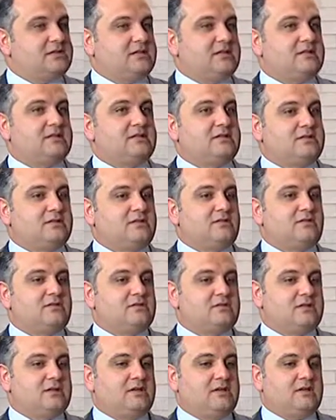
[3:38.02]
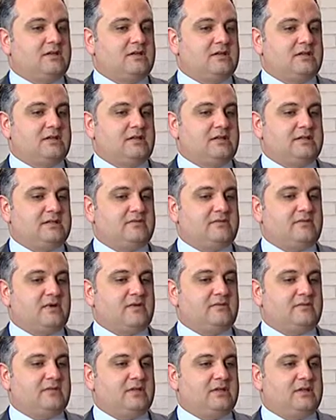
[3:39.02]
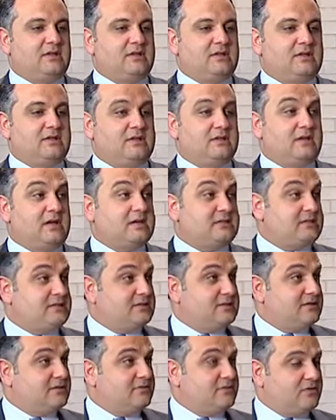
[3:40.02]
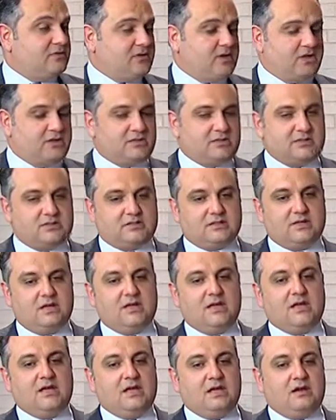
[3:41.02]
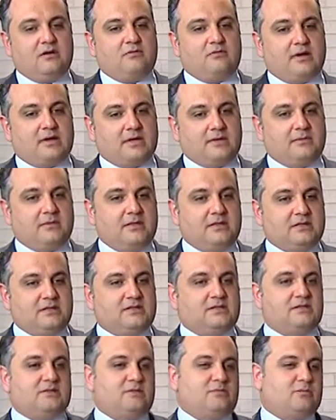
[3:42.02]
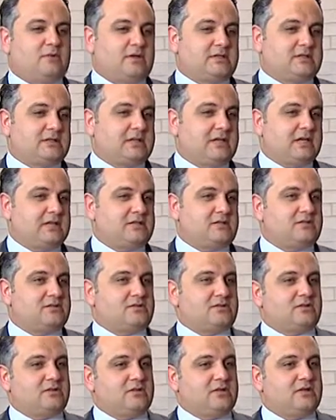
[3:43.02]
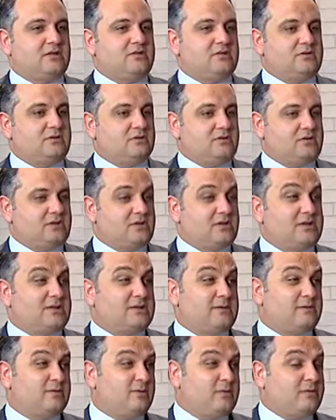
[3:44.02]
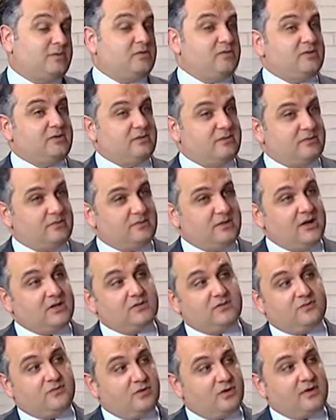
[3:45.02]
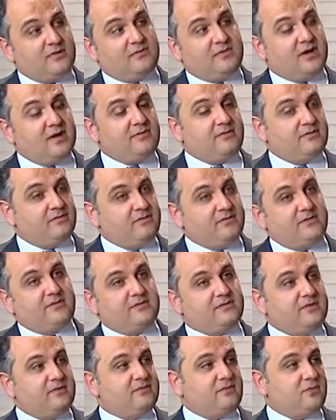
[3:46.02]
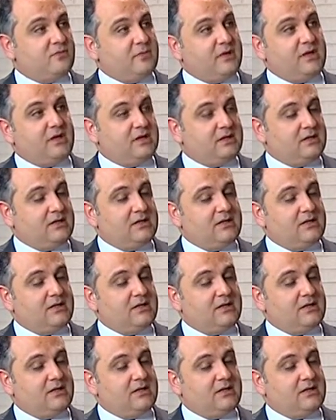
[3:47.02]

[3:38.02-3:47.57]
and is involved in licensing of urologists, recommends prostate cancer screening to start somewhere between age of 45 and 50 for men,